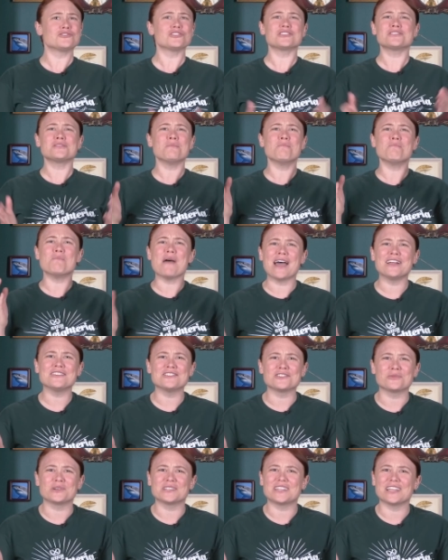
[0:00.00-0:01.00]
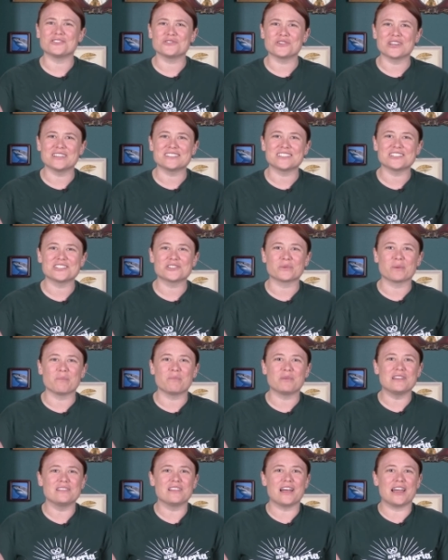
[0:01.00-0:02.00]
And just imagine what that transition would
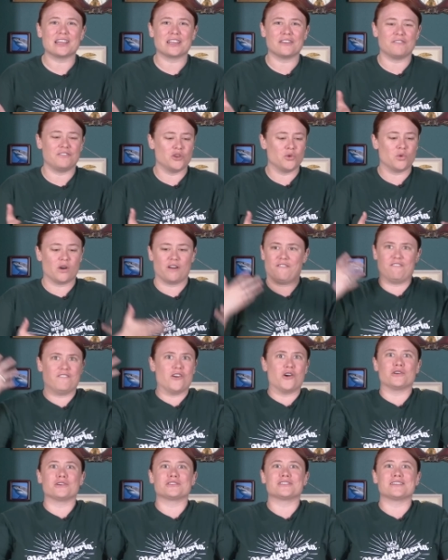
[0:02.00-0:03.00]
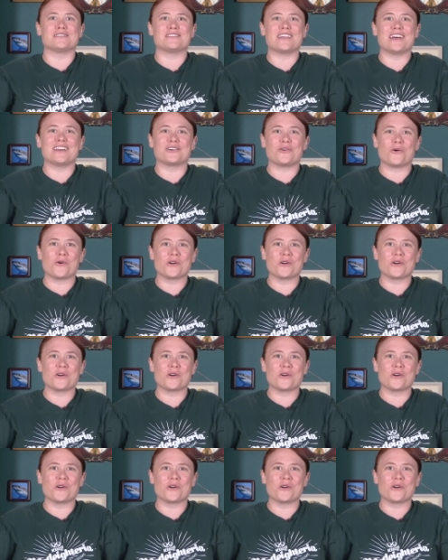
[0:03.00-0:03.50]
be like if you were a photosynthetic